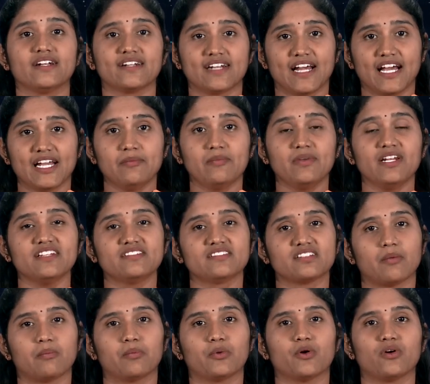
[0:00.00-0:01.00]
timely
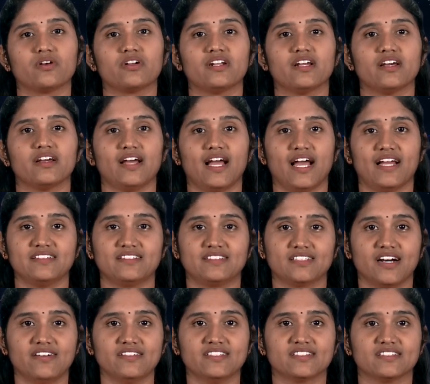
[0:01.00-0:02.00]
support and
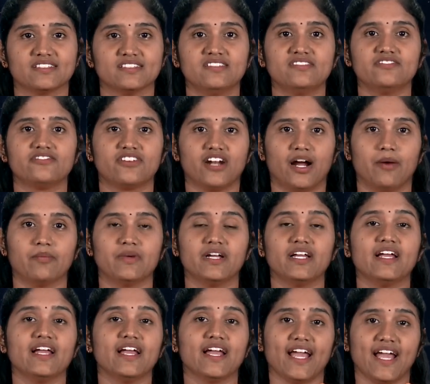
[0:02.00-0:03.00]
services from
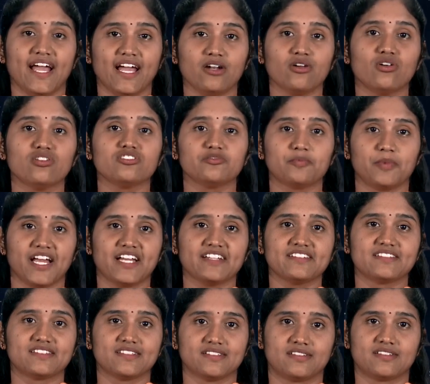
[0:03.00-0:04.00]
aerospace
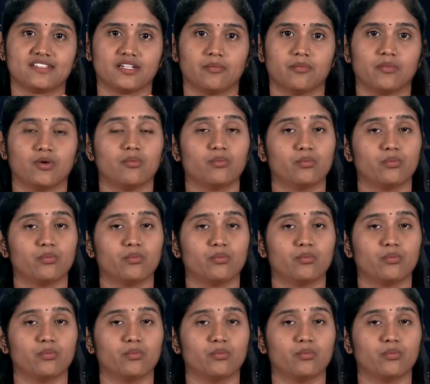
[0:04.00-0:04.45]
system,